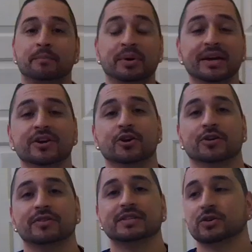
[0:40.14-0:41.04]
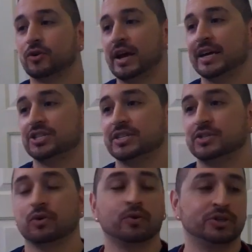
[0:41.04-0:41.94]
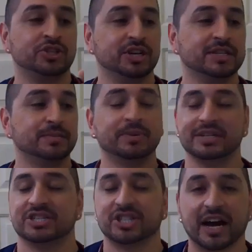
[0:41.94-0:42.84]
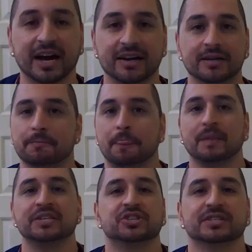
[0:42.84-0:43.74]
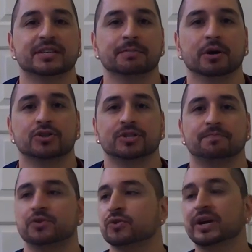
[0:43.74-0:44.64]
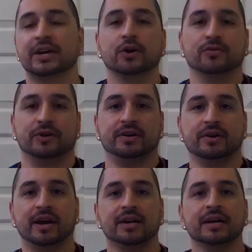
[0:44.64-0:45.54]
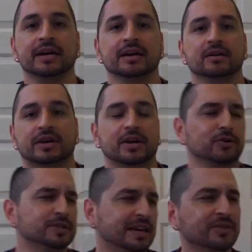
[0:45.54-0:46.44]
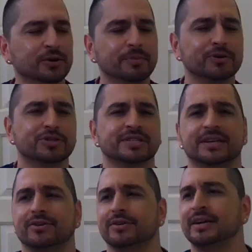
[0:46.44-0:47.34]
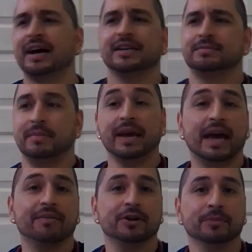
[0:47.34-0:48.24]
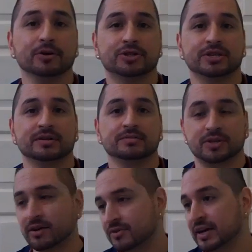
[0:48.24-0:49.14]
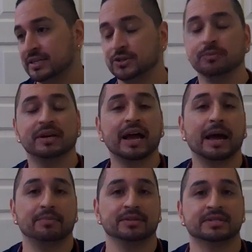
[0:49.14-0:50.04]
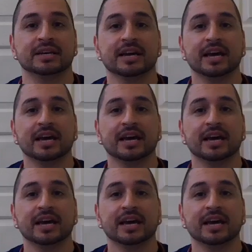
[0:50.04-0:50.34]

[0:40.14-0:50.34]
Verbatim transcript: being nervous or anxious or just being shy is just an emotion. You'll get over it, right? Okay, girls have little emotions here. Guys may have an emotion. Sorry if you guys do, but it happens.